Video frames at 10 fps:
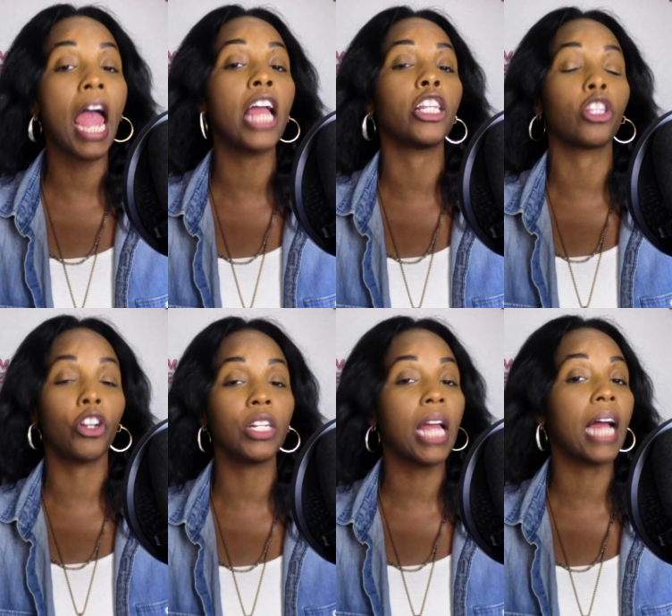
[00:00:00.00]
and
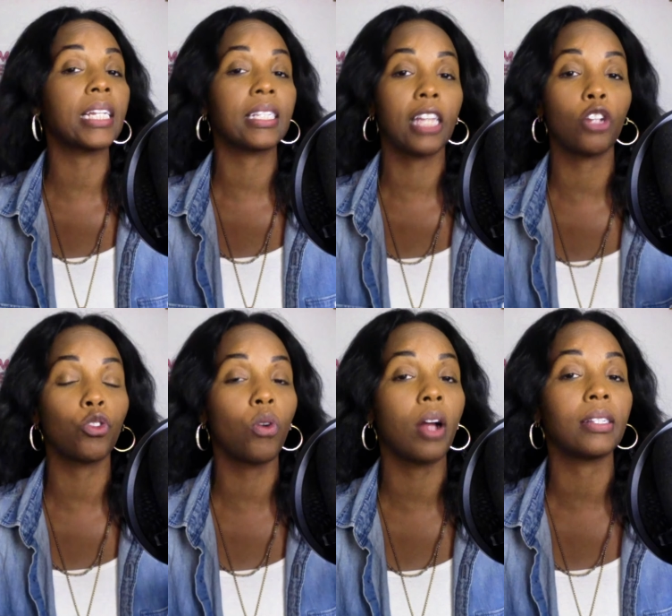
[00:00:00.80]
learning how to
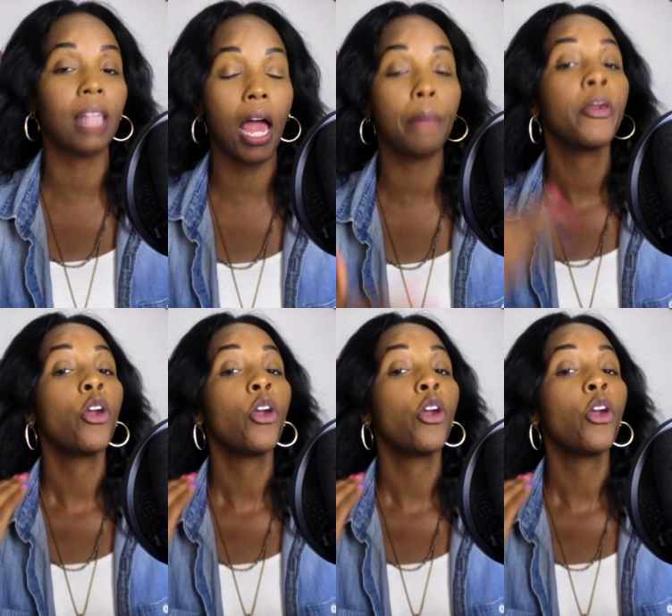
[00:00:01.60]
schedule our time,